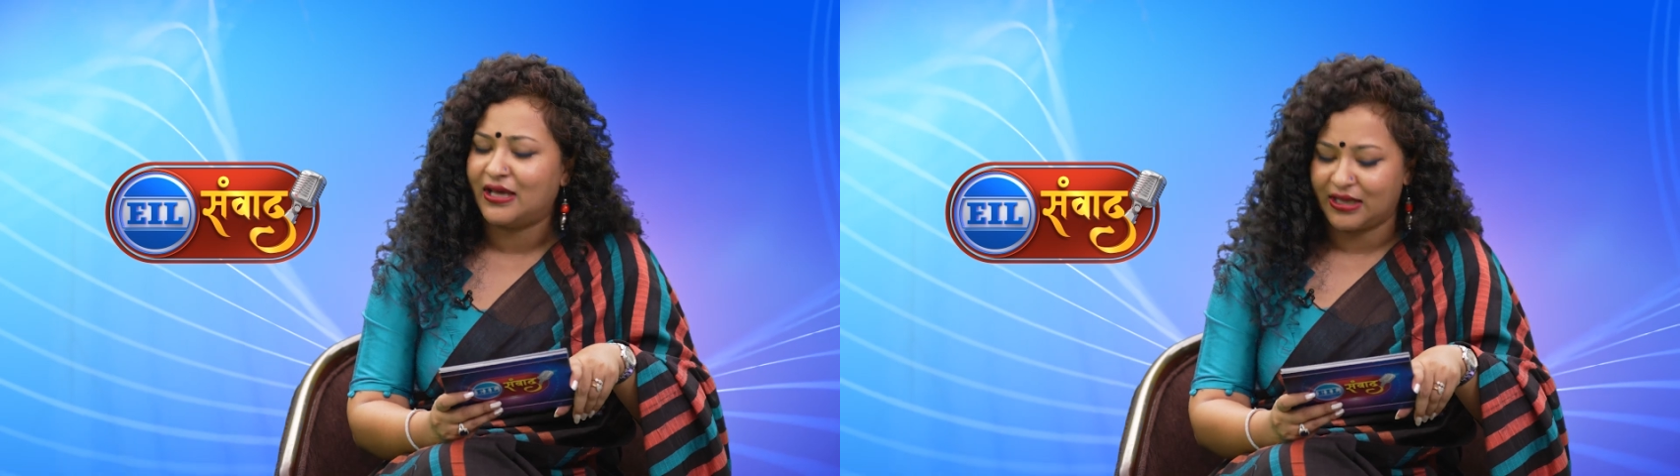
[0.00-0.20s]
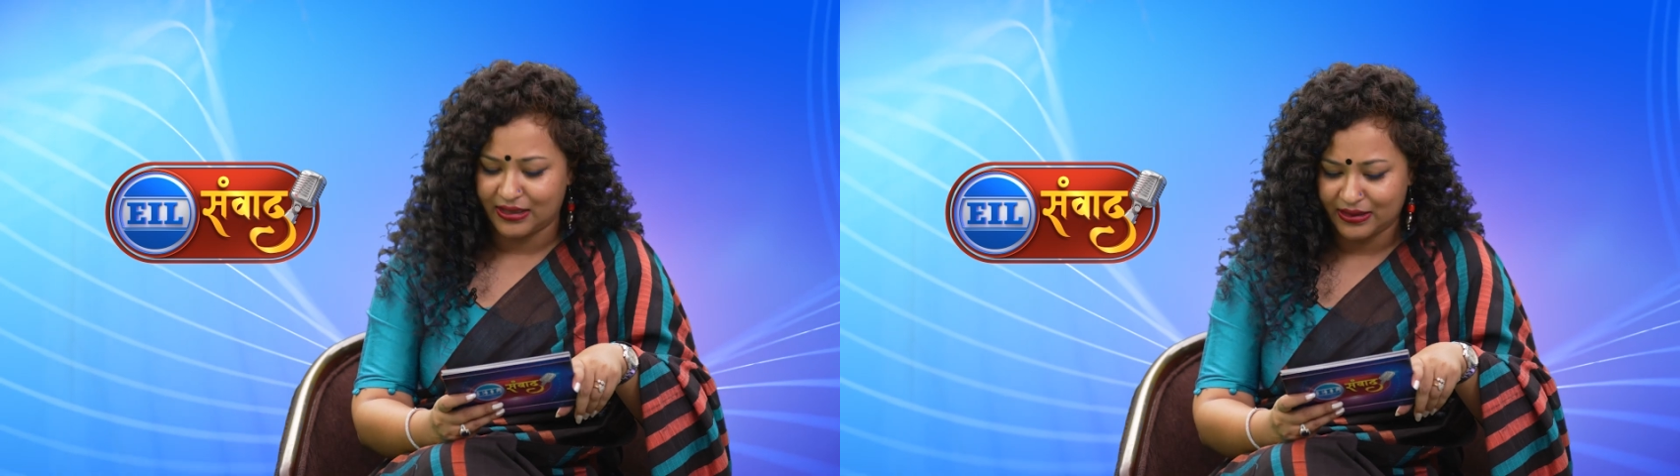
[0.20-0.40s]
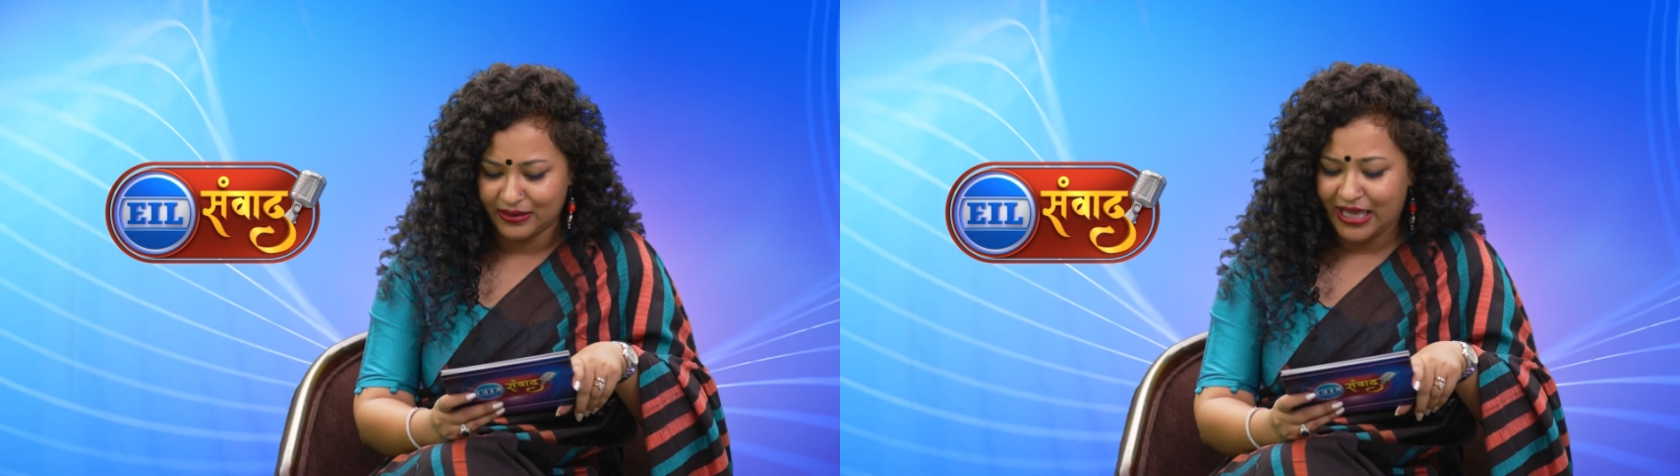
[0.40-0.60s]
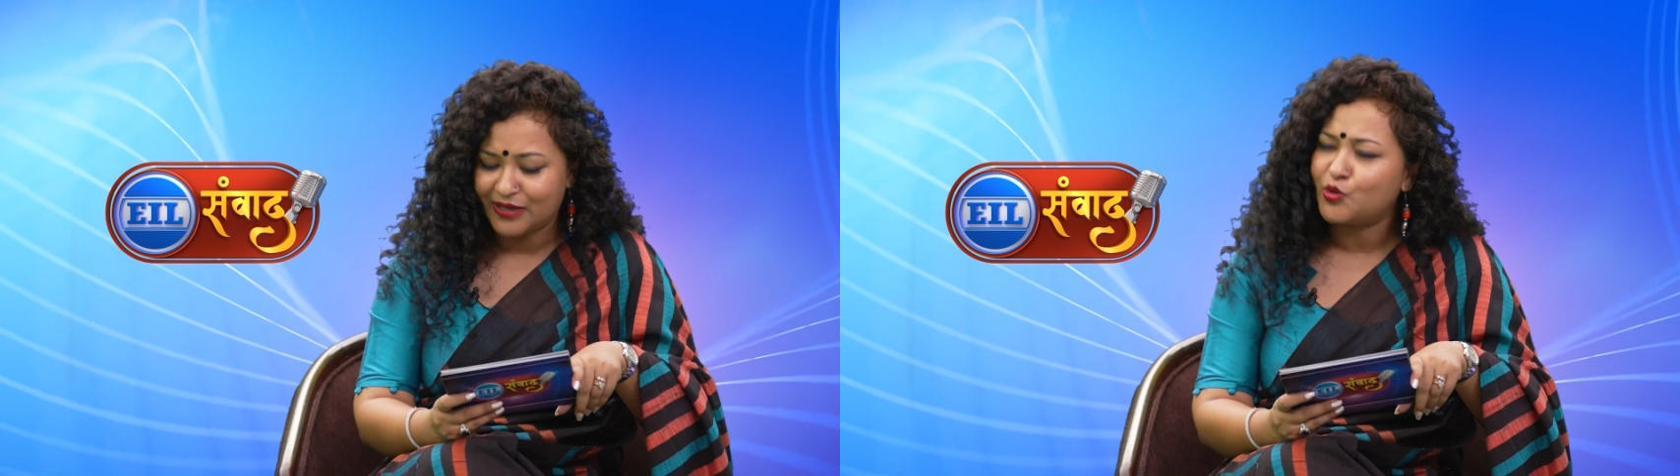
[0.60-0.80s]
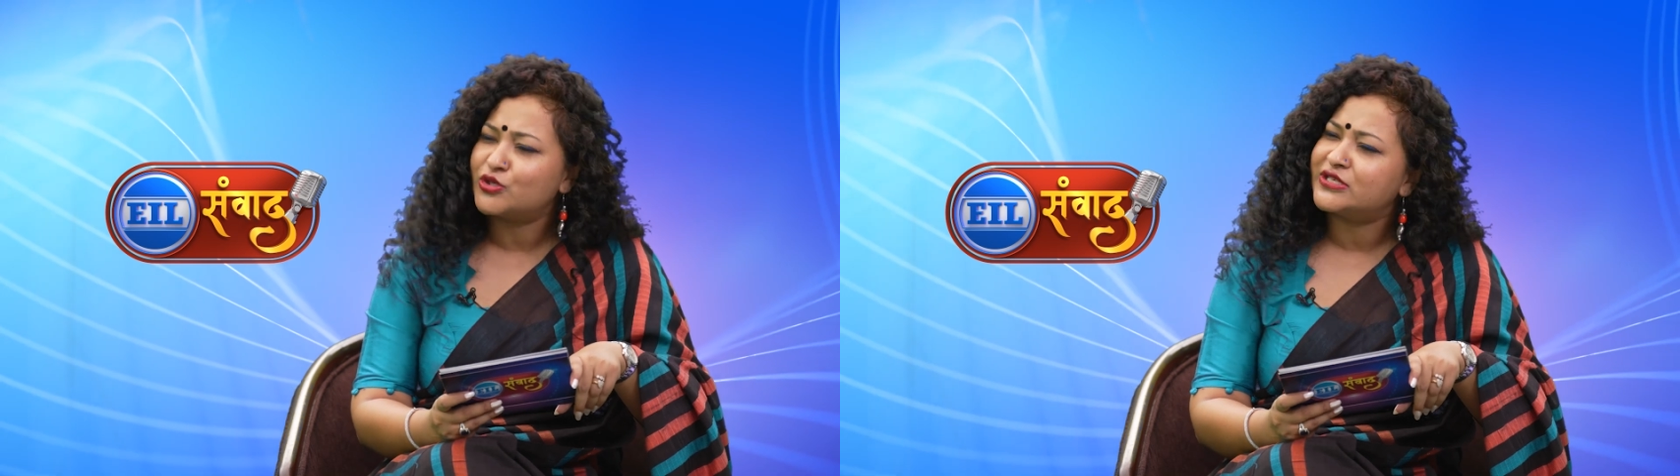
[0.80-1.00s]

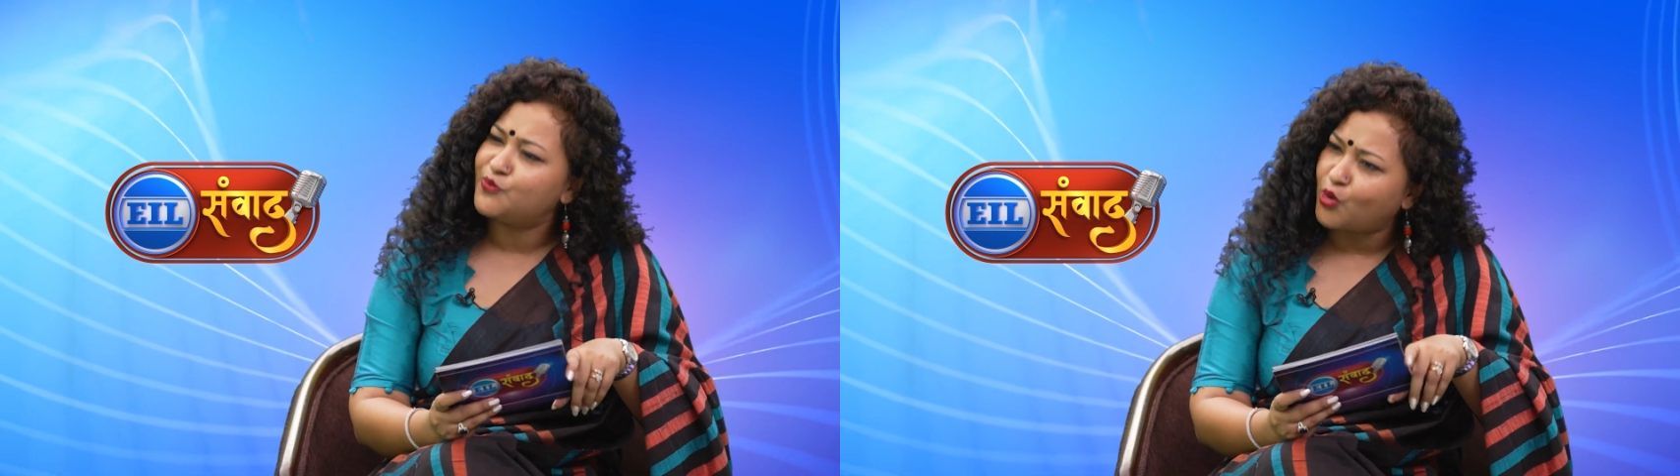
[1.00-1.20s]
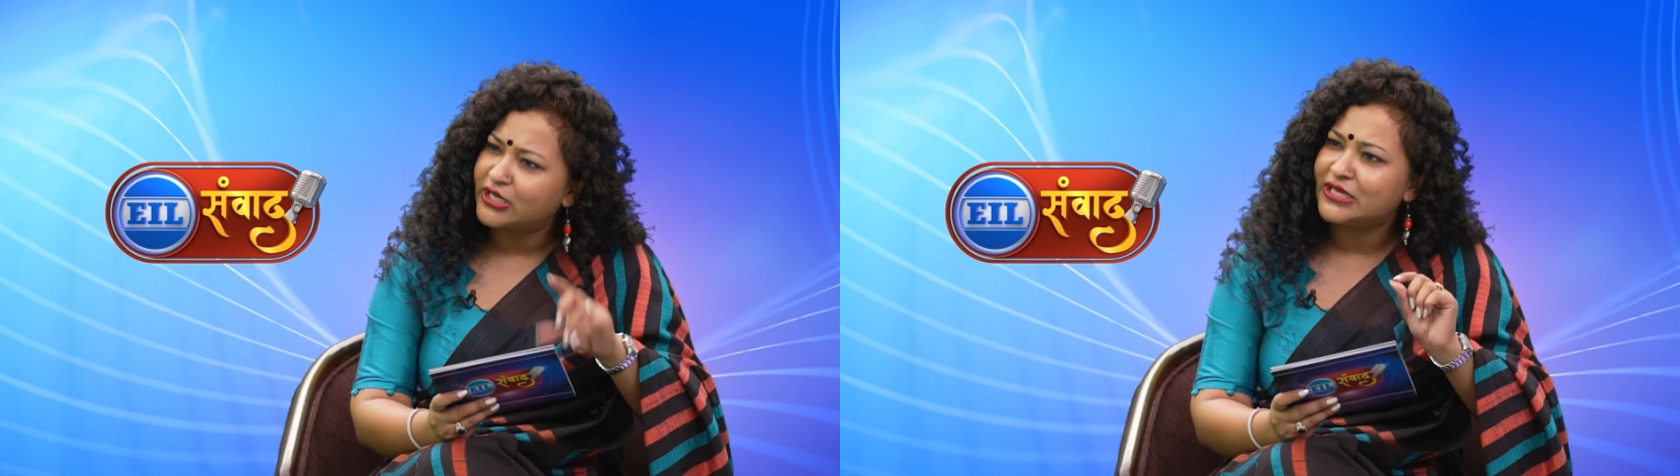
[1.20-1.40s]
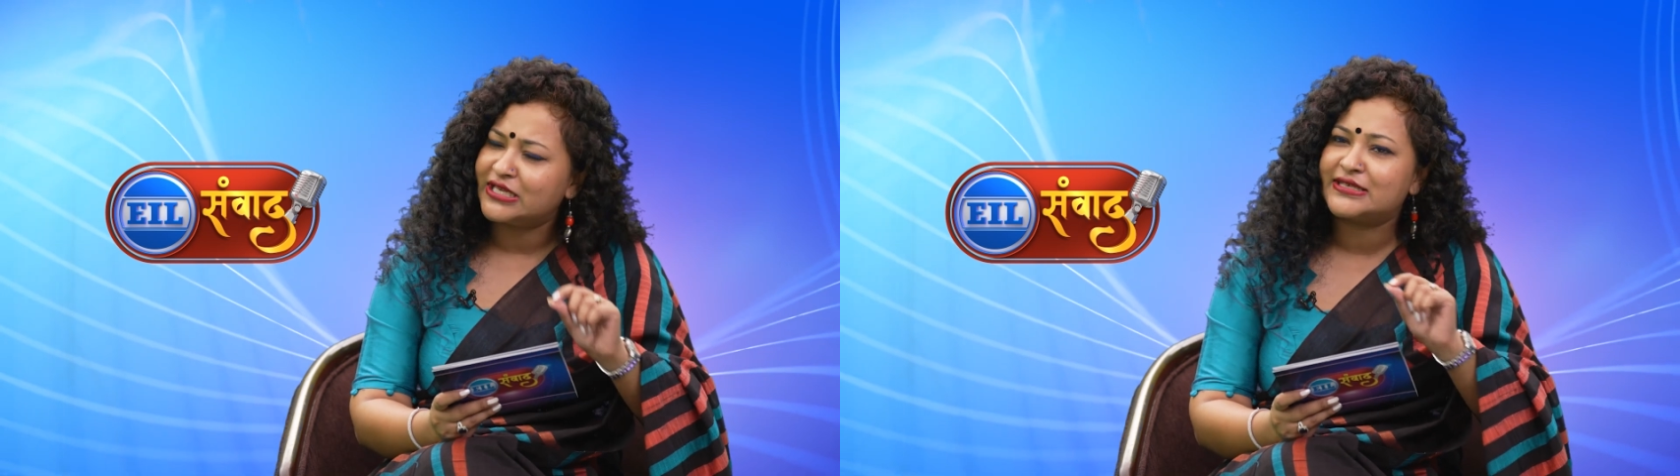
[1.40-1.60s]
And most importantly,